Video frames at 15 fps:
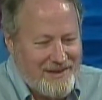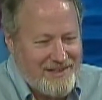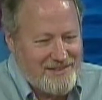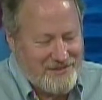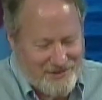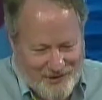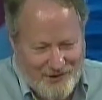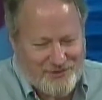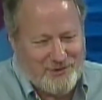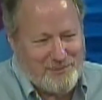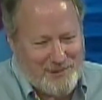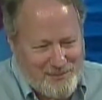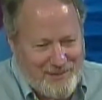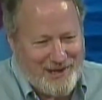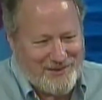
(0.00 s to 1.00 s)
It should also
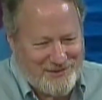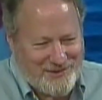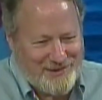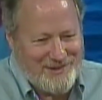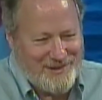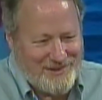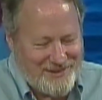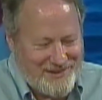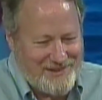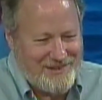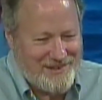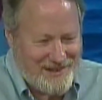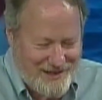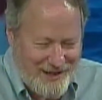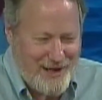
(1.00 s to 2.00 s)
be mentioned that the
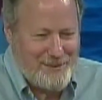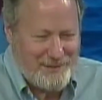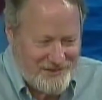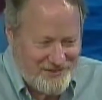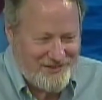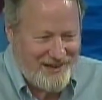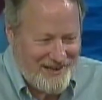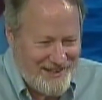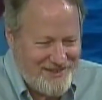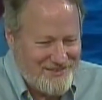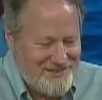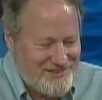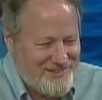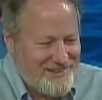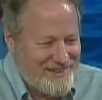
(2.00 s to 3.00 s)
climate
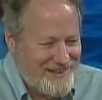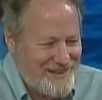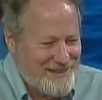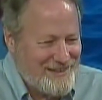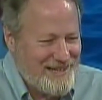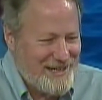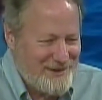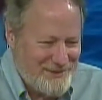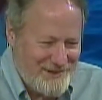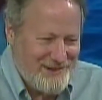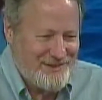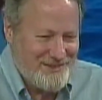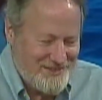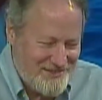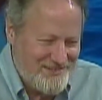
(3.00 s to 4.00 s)
science out
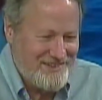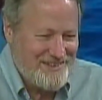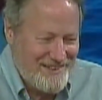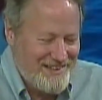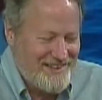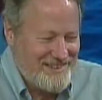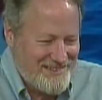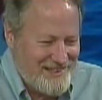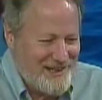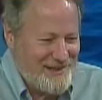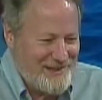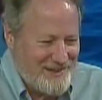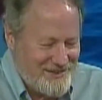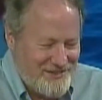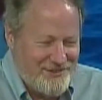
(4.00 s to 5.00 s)
there is telling
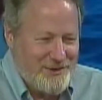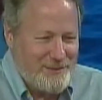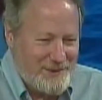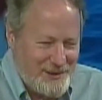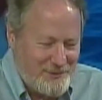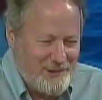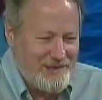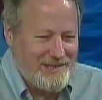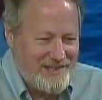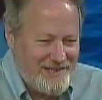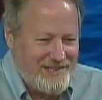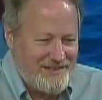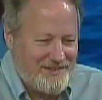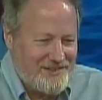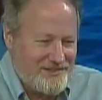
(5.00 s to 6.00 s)
us that we really
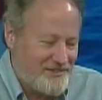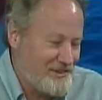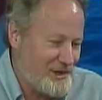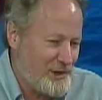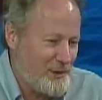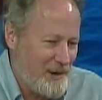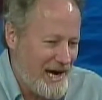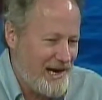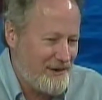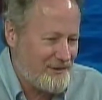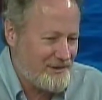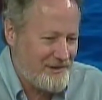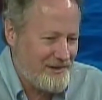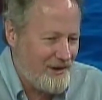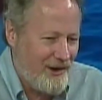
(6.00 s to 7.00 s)
need to zero out
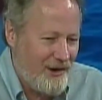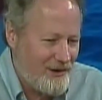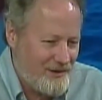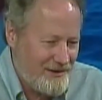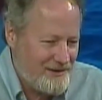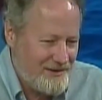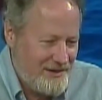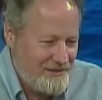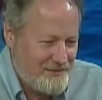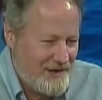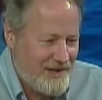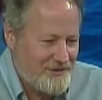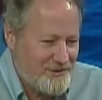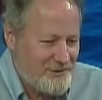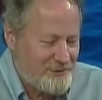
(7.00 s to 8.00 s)
all
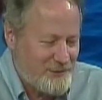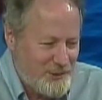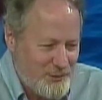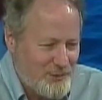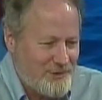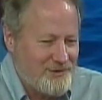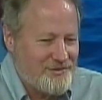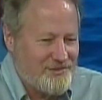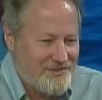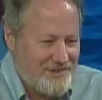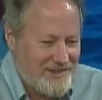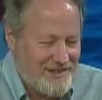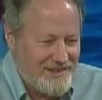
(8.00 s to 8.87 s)
fossil fuels,